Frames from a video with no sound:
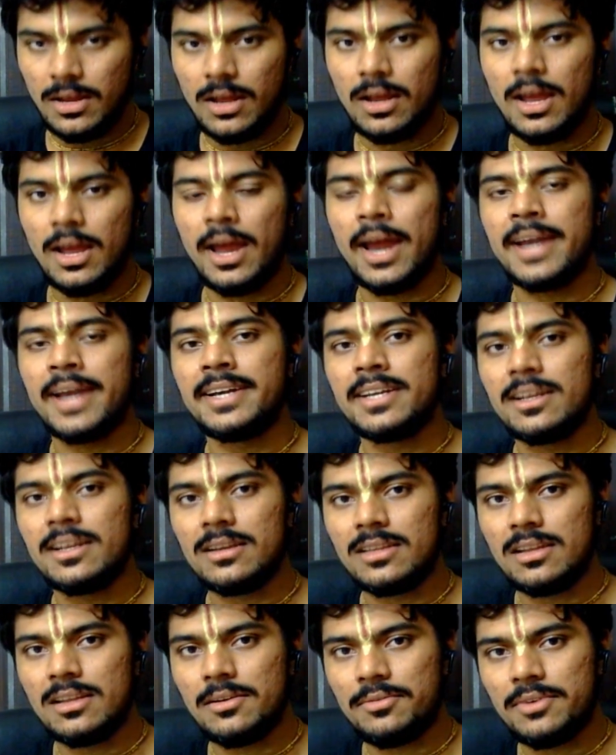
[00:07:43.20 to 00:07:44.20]
handle
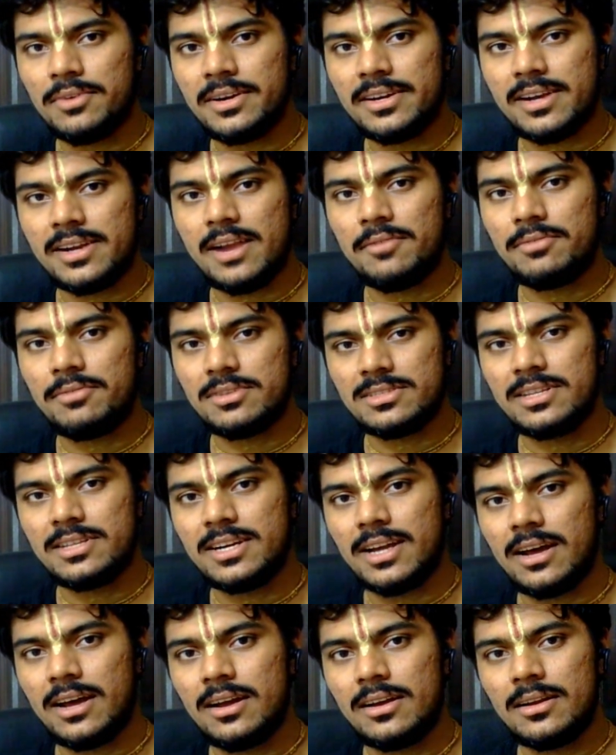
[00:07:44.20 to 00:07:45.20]
the different traffics that
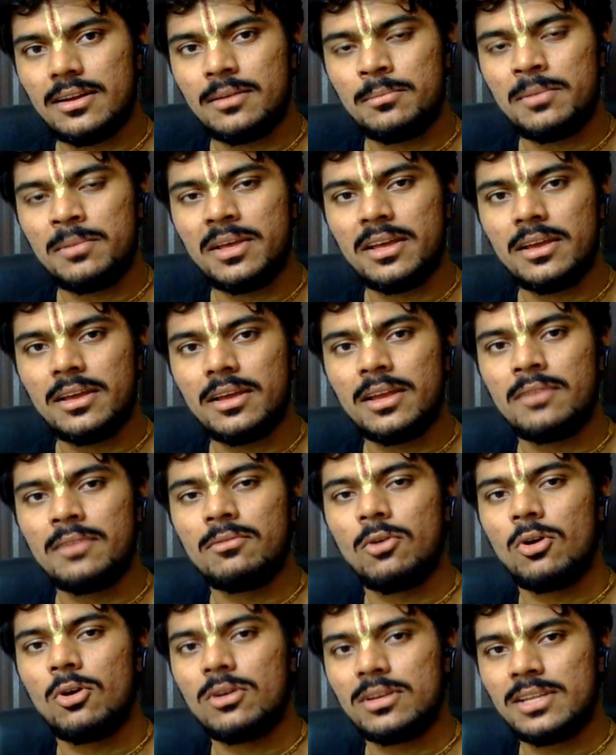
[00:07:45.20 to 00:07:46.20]
are being
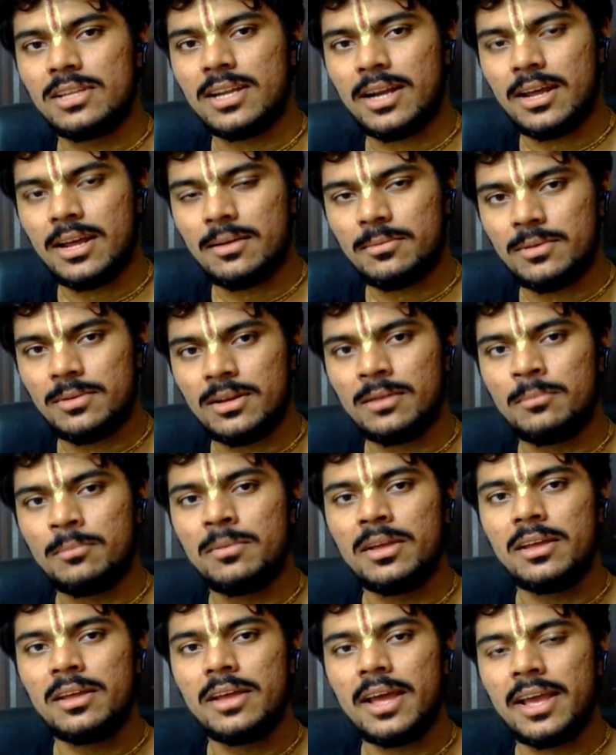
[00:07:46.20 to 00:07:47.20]
involved, that are
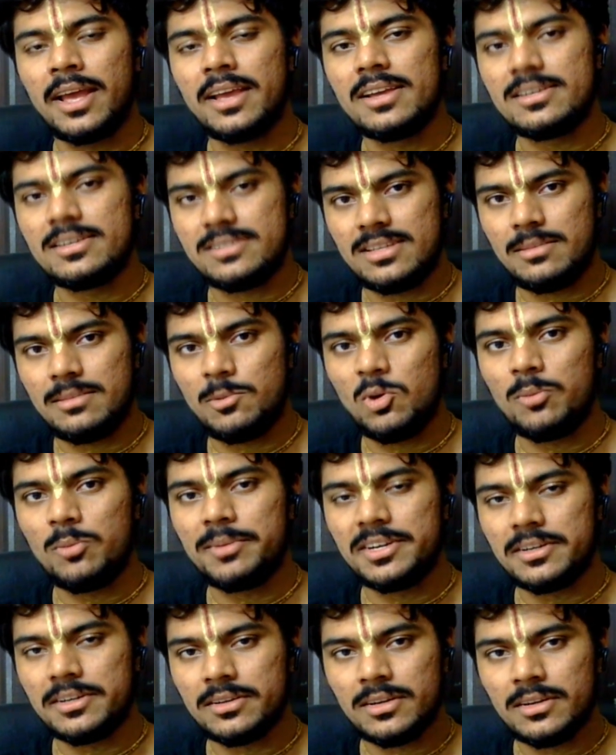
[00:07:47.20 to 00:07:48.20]
being engaged at the
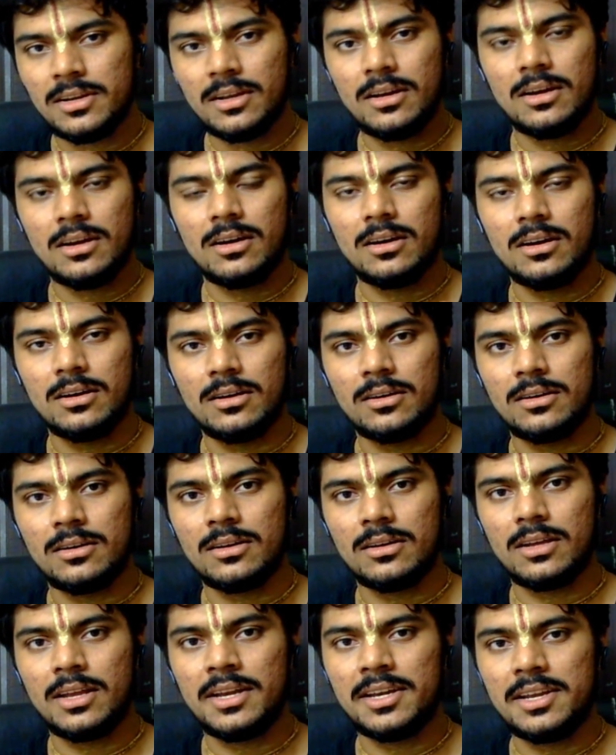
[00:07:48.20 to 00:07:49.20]
moment
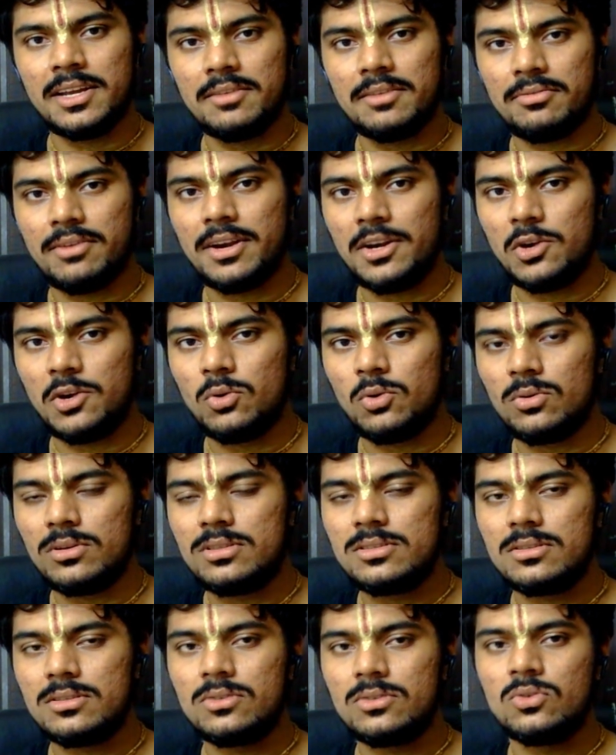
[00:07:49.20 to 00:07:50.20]
in different
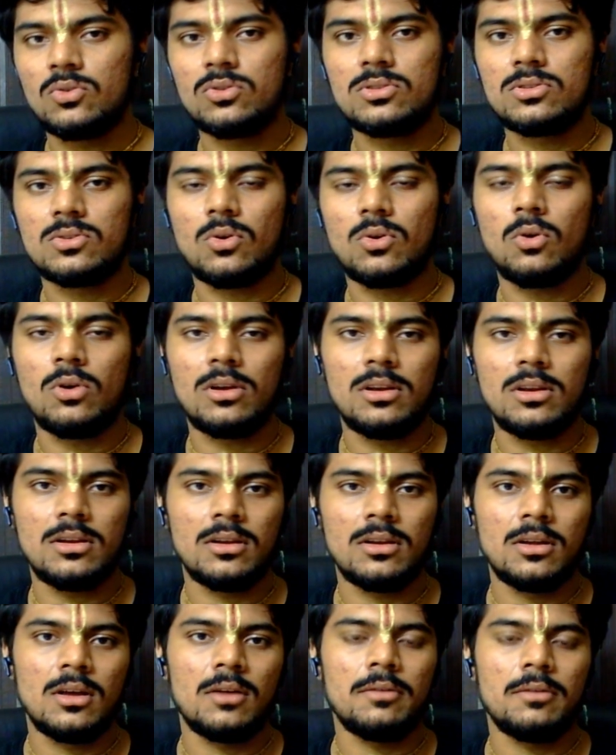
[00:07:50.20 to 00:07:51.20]
nodes, those all
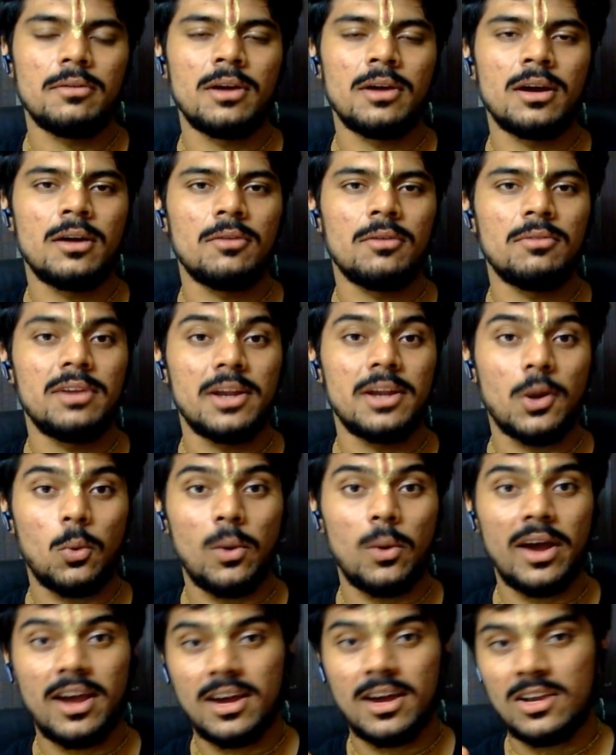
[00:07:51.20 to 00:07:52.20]
will
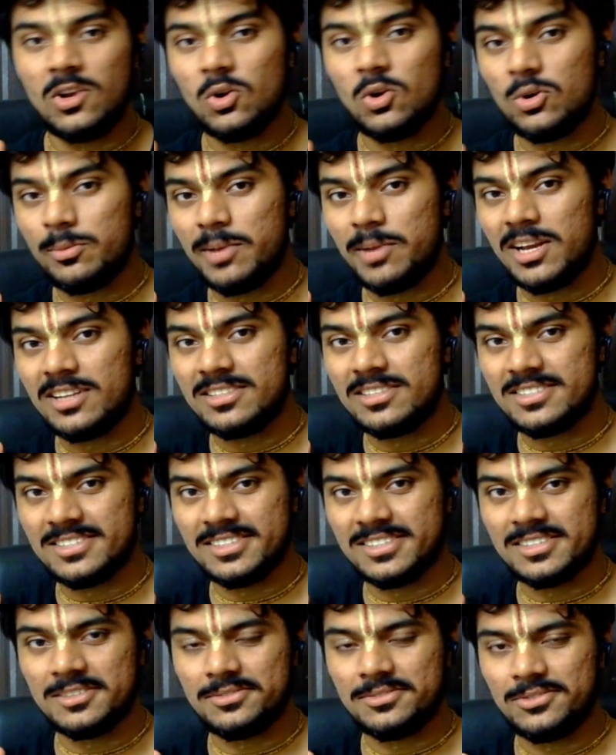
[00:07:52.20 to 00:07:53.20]
require a load
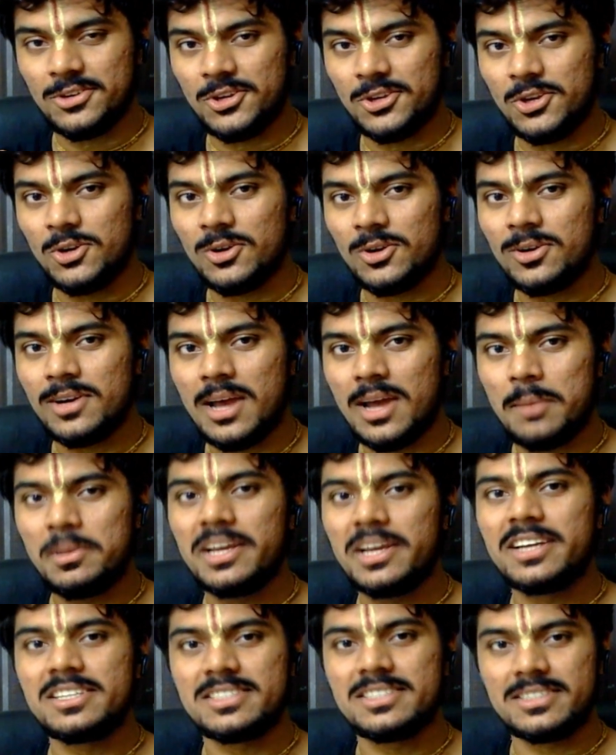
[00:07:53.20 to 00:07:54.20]
balancer for your
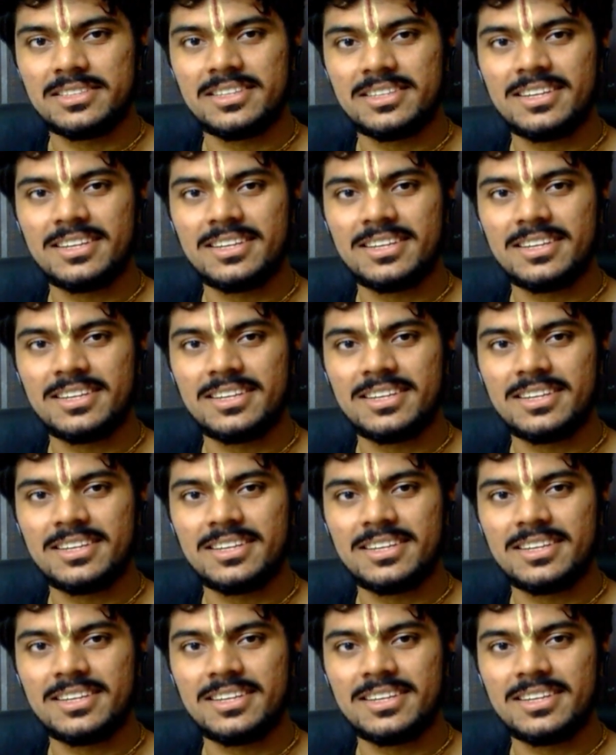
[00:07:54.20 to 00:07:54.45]
application.